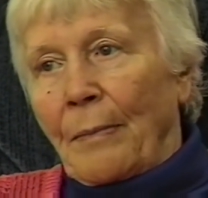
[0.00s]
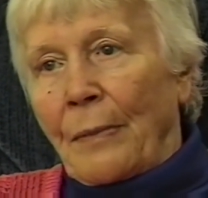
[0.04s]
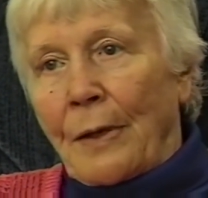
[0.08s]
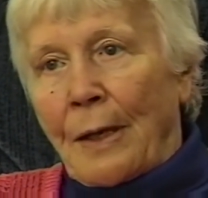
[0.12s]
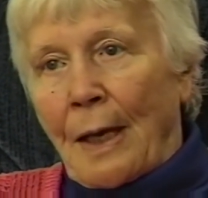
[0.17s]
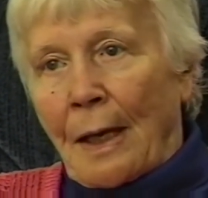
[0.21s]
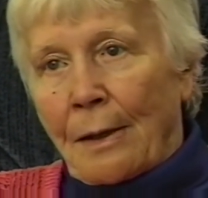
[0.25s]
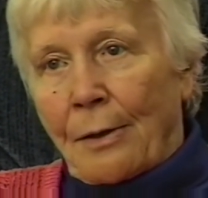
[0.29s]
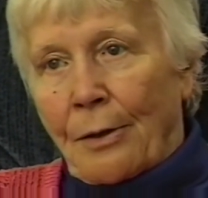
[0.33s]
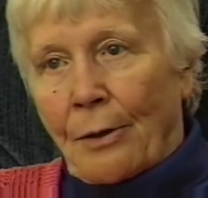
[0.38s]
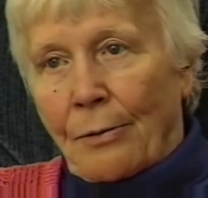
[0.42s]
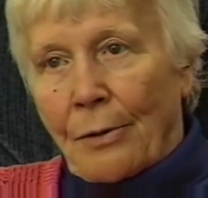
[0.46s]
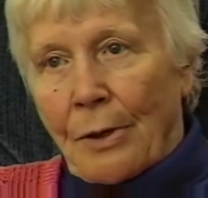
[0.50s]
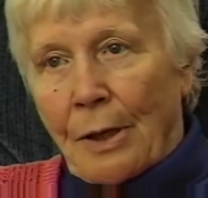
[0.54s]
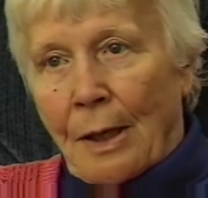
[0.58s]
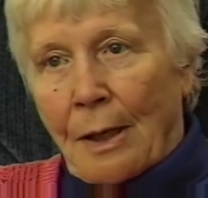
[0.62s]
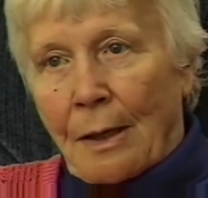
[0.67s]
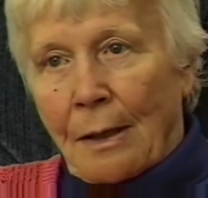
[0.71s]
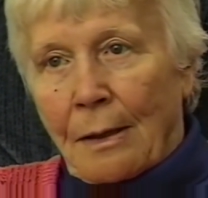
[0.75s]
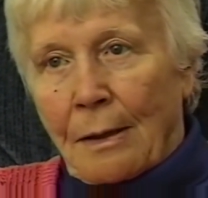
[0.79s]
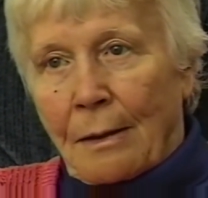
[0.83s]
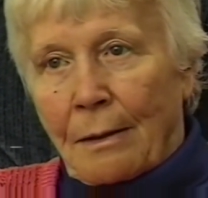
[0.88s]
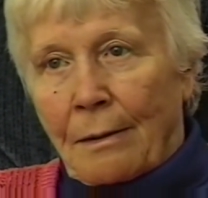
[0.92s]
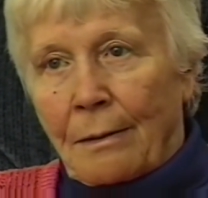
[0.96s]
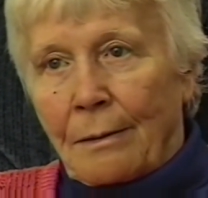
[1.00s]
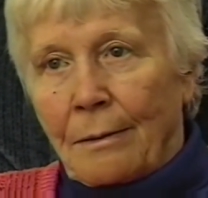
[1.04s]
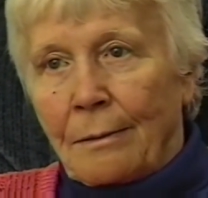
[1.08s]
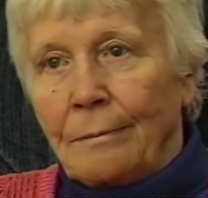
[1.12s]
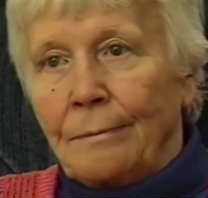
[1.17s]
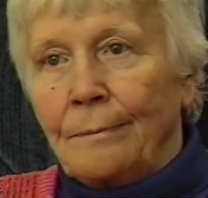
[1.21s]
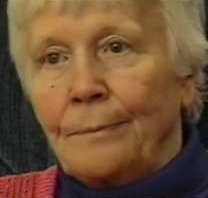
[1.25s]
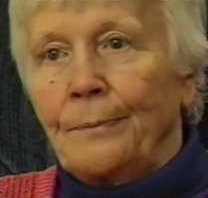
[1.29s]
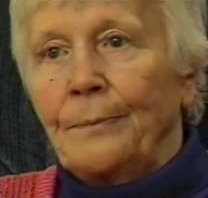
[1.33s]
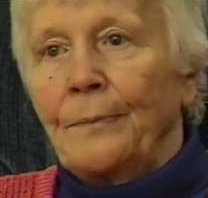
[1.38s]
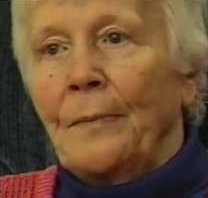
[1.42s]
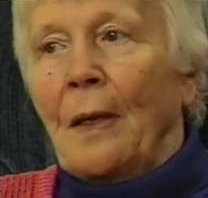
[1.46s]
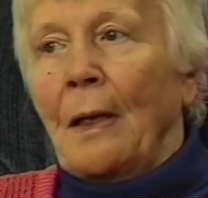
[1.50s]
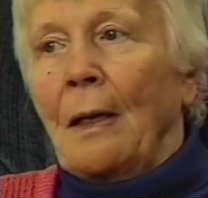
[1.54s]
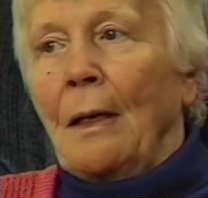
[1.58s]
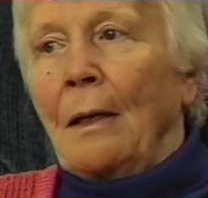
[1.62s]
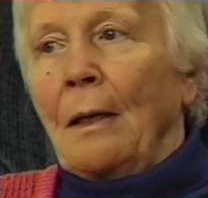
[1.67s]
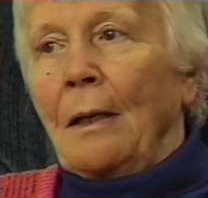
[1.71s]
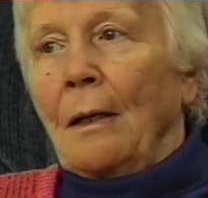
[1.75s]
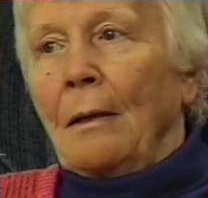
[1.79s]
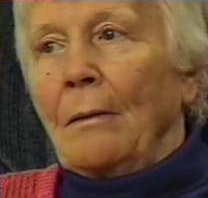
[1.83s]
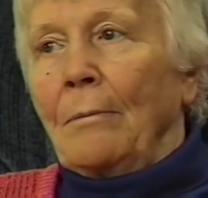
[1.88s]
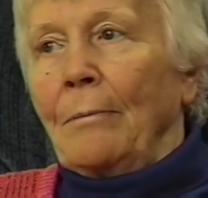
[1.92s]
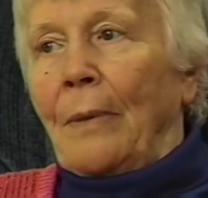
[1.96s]
ghetto yet,
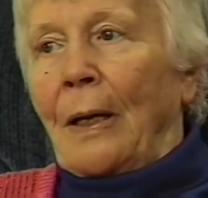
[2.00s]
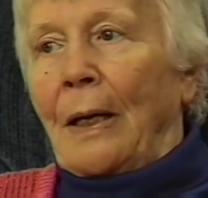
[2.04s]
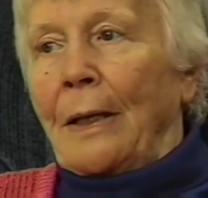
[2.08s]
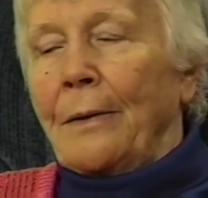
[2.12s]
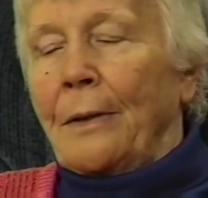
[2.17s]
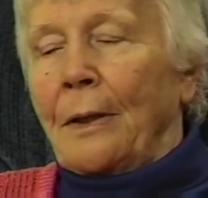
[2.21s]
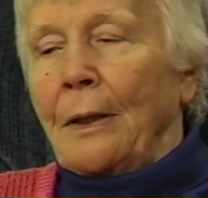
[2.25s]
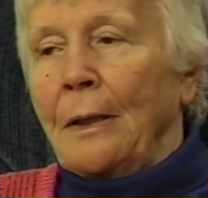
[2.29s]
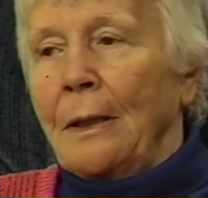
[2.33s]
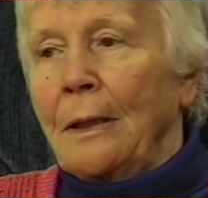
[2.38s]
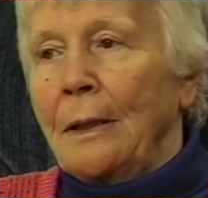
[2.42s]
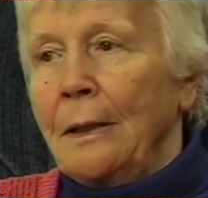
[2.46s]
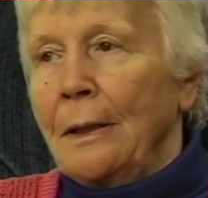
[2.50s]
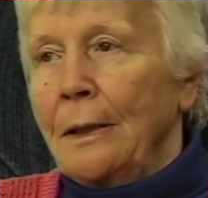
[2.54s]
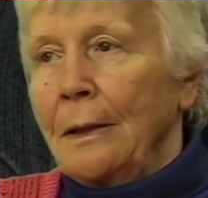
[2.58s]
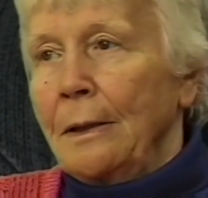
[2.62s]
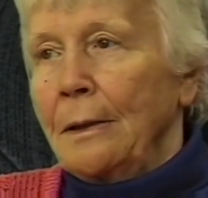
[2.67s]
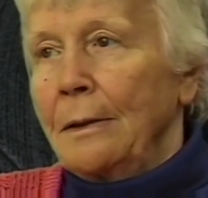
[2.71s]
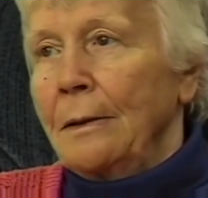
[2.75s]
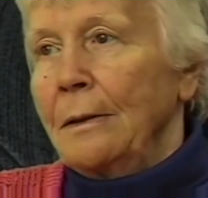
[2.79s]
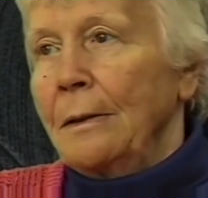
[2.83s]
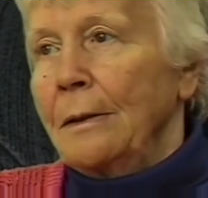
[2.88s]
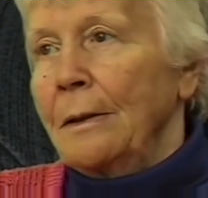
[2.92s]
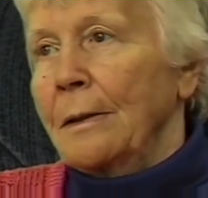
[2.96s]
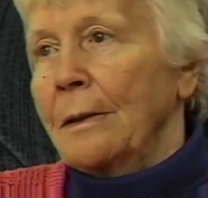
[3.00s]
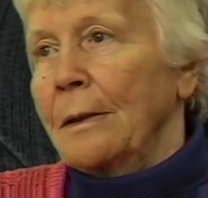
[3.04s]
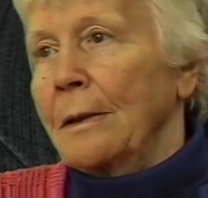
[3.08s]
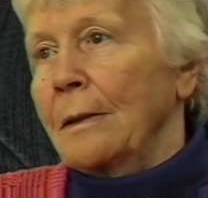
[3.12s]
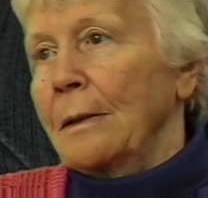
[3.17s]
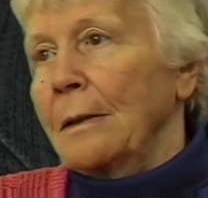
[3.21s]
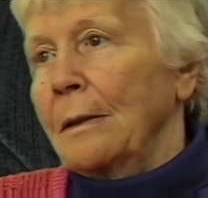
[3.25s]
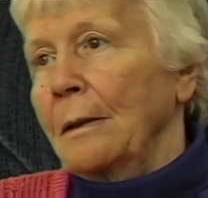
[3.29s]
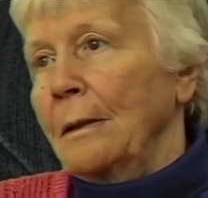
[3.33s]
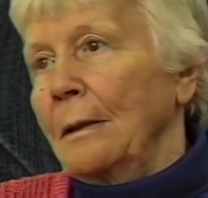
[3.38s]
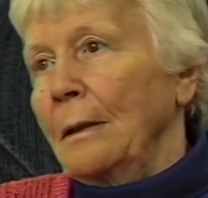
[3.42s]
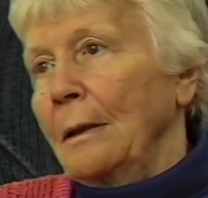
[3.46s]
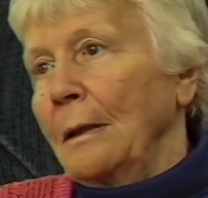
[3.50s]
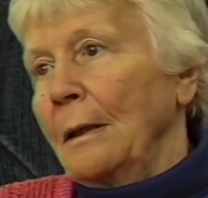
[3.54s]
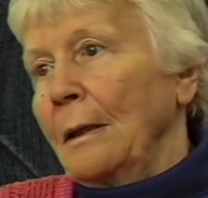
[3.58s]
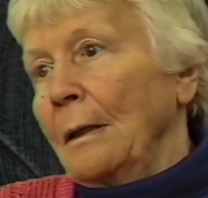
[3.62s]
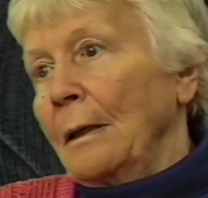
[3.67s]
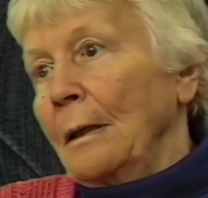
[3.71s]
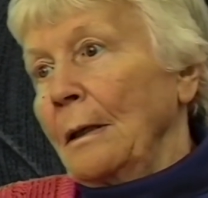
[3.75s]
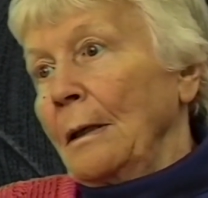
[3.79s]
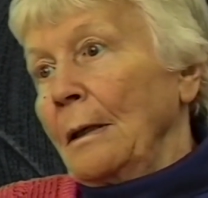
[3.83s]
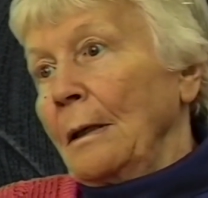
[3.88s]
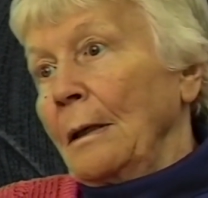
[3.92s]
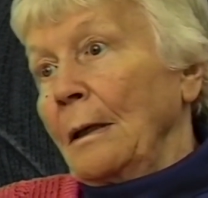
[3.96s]
but hers,
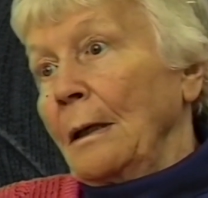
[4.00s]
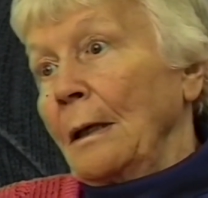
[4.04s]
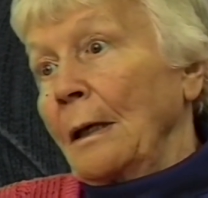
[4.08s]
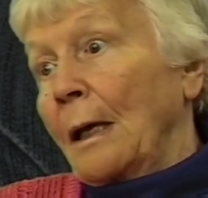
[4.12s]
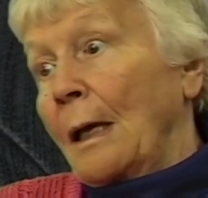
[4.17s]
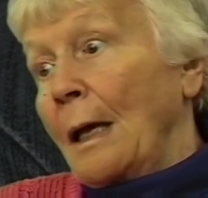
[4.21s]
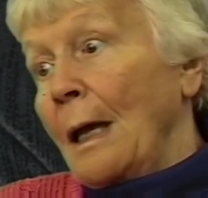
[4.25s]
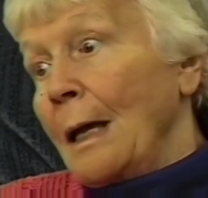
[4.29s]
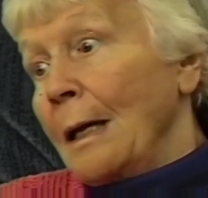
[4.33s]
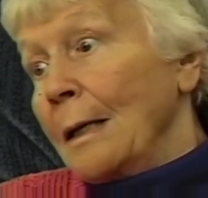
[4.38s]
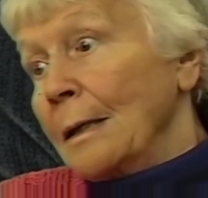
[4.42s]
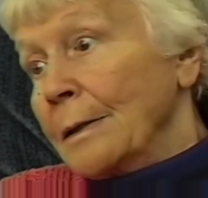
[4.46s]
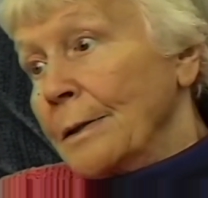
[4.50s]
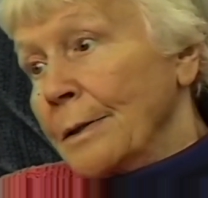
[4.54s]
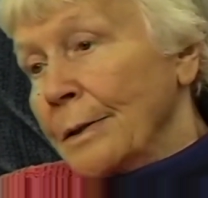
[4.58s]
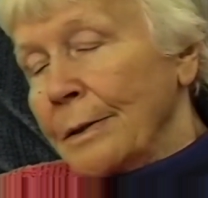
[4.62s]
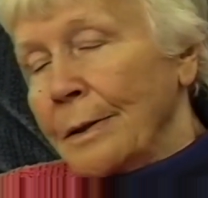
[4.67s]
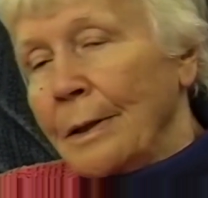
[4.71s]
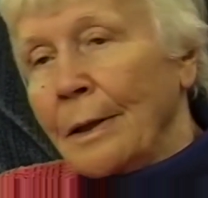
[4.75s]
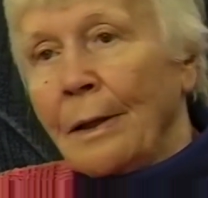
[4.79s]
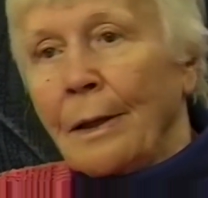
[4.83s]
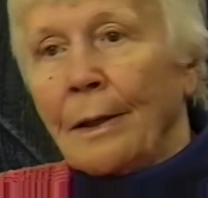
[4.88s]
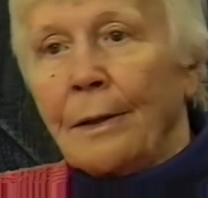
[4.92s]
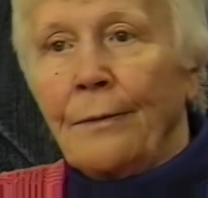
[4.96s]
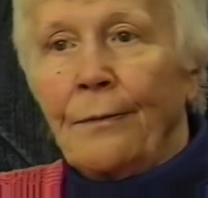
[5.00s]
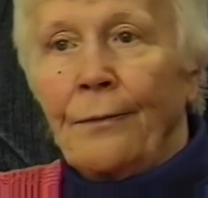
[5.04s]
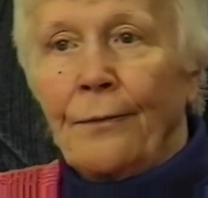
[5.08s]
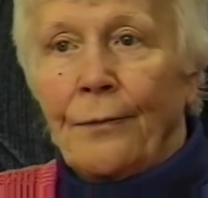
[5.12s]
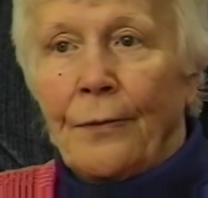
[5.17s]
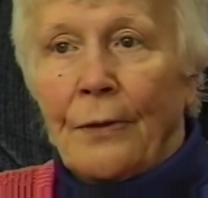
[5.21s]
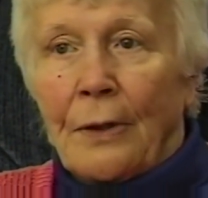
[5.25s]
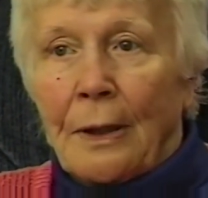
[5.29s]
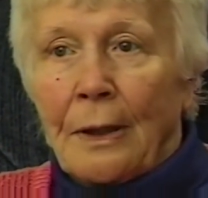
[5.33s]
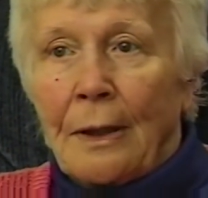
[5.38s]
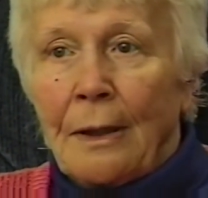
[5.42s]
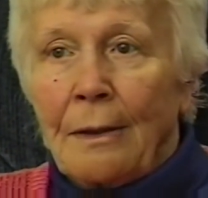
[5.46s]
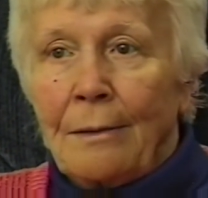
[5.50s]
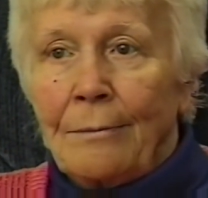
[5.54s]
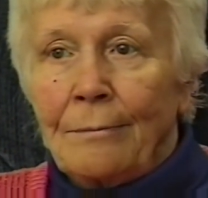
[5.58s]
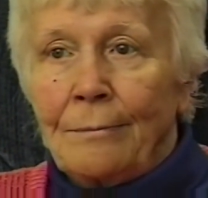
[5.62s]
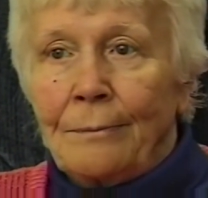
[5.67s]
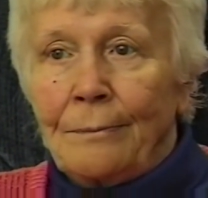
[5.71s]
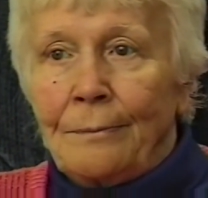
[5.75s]
a cousin lived there.